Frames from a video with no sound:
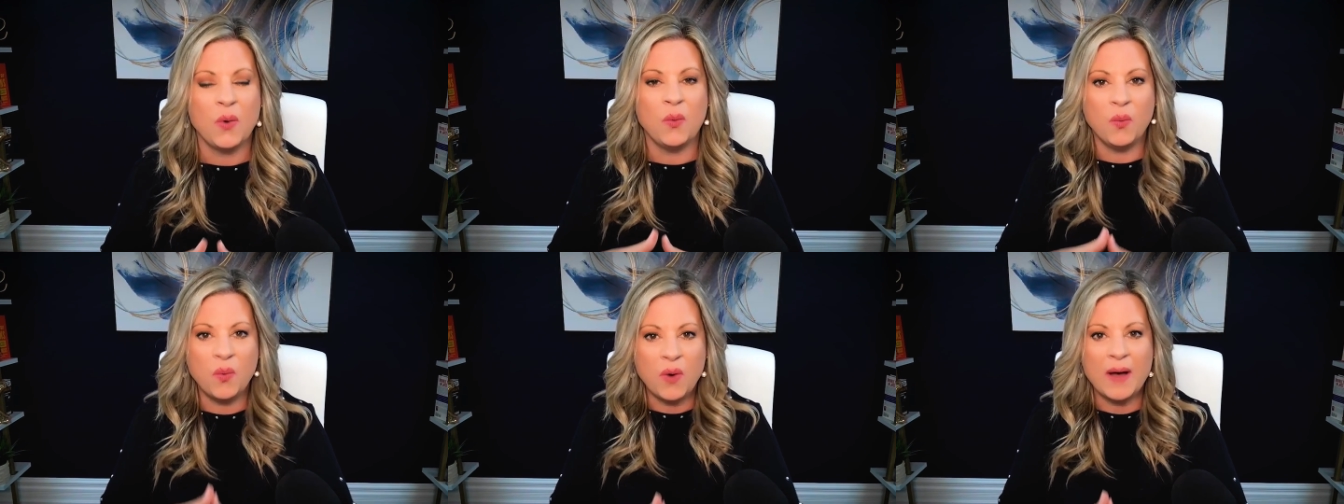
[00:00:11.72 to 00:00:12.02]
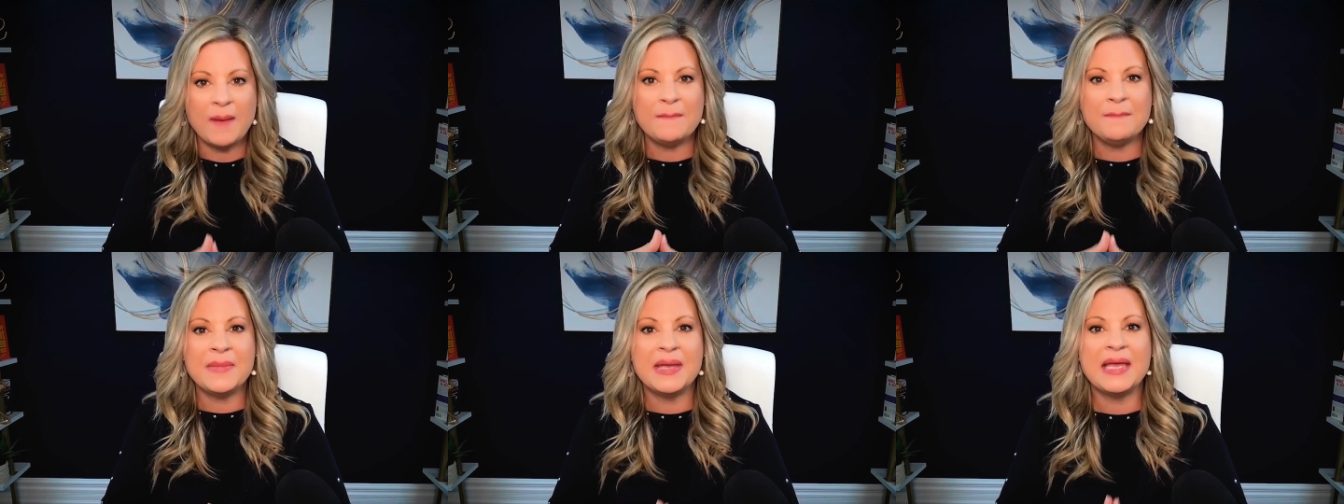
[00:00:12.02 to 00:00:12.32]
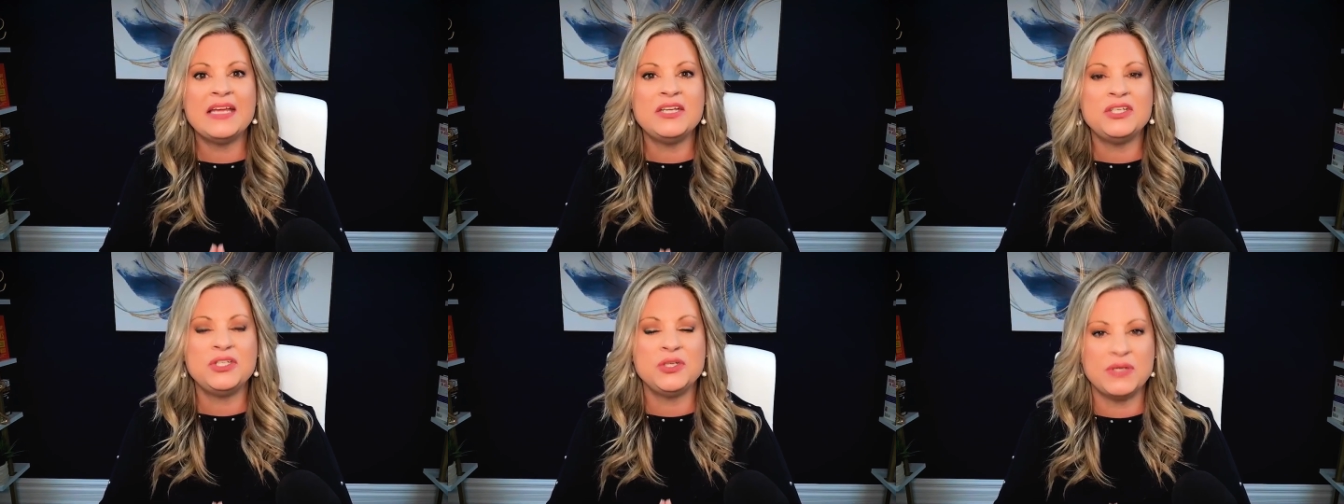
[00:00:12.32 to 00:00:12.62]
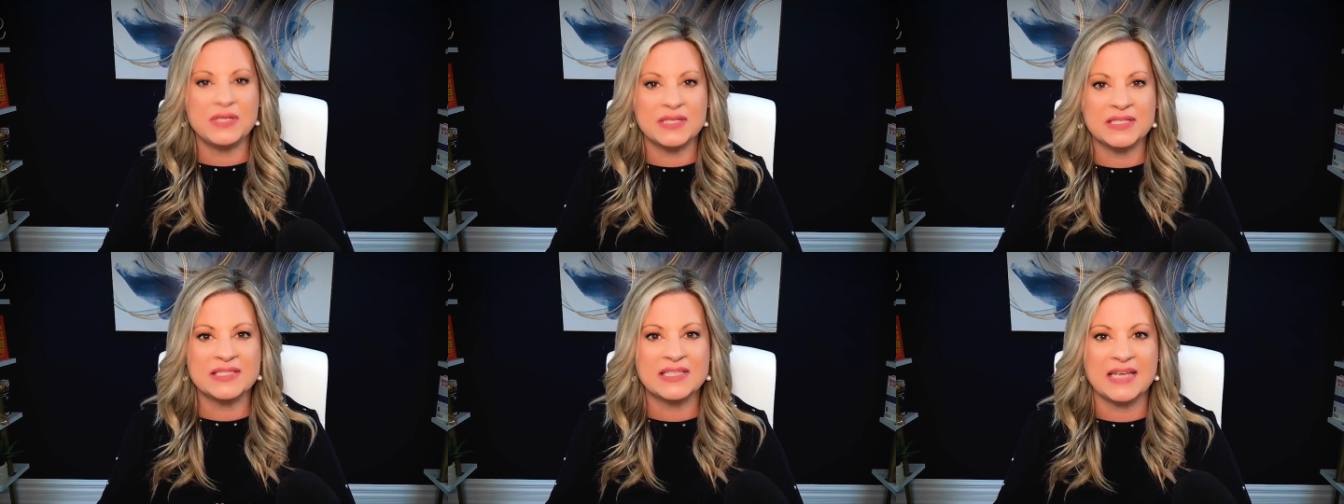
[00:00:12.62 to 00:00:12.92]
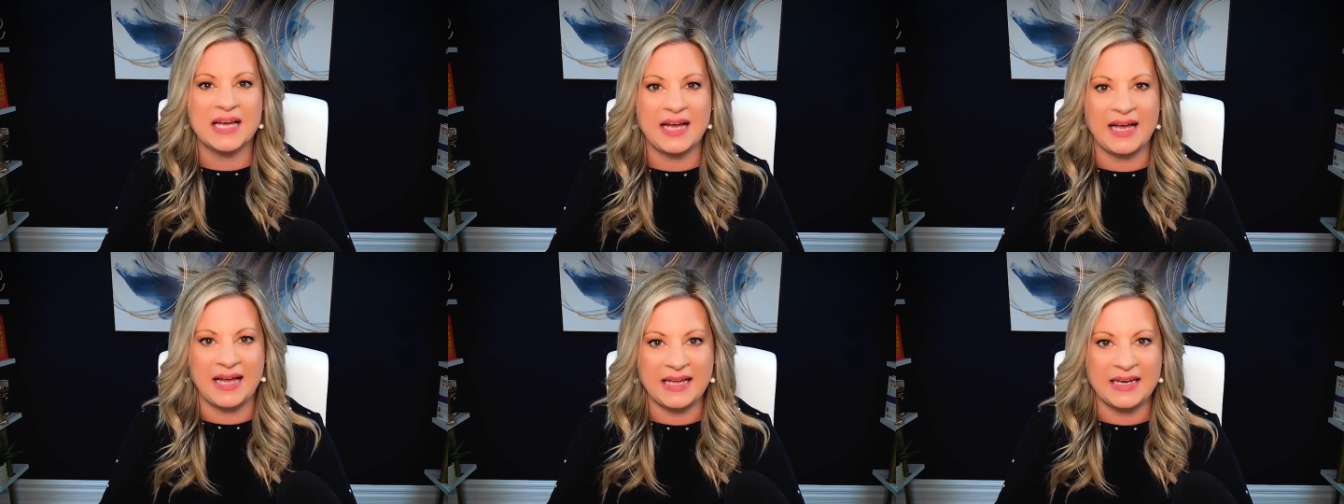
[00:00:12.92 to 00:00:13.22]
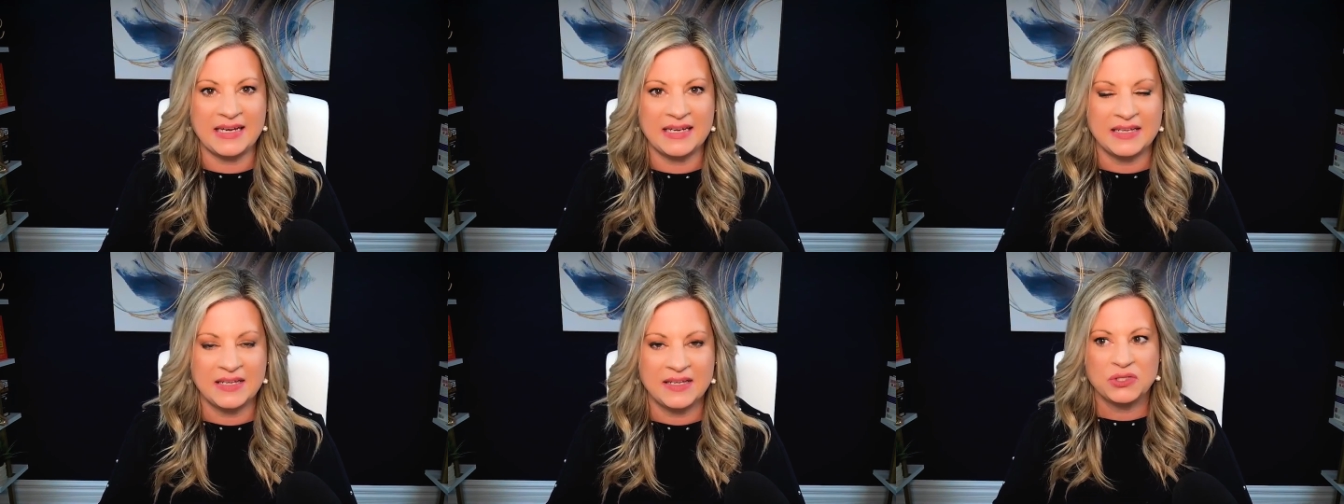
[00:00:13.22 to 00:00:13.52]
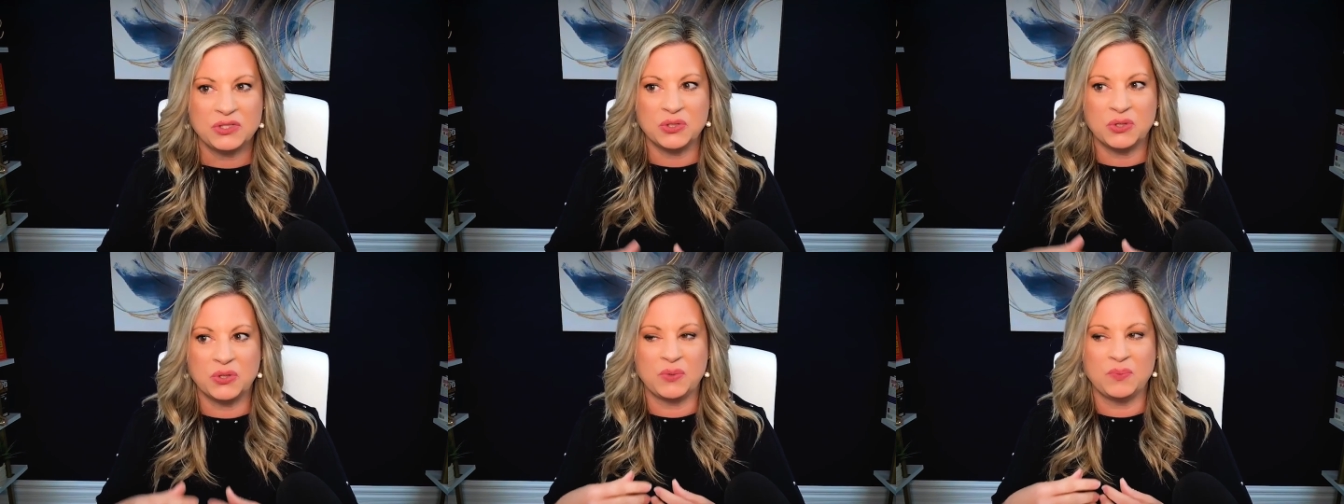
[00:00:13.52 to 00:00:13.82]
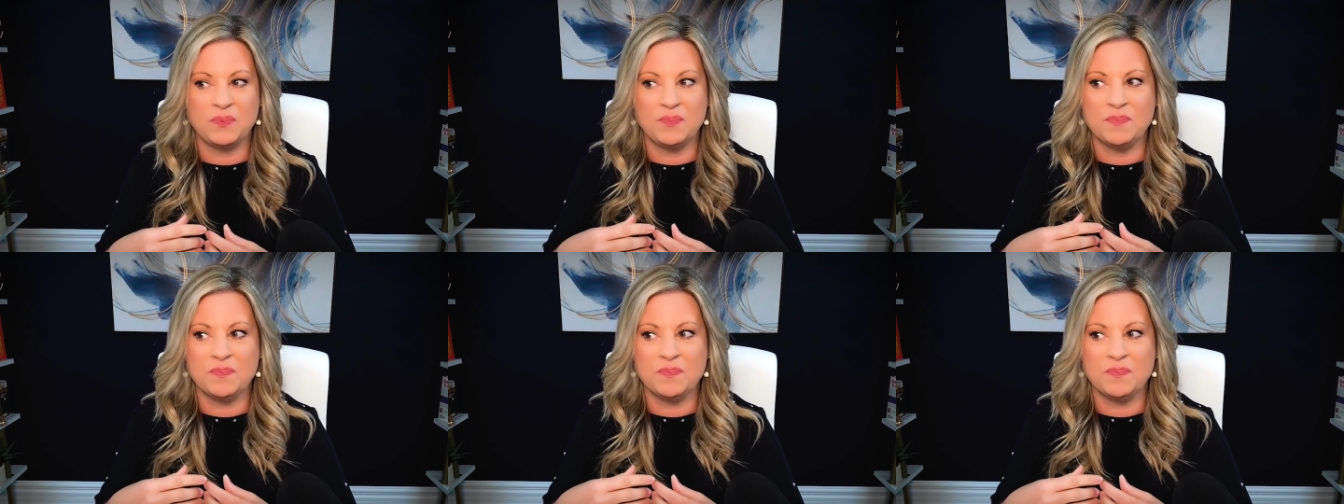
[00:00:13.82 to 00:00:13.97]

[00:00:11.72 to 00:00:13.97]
What made you decide to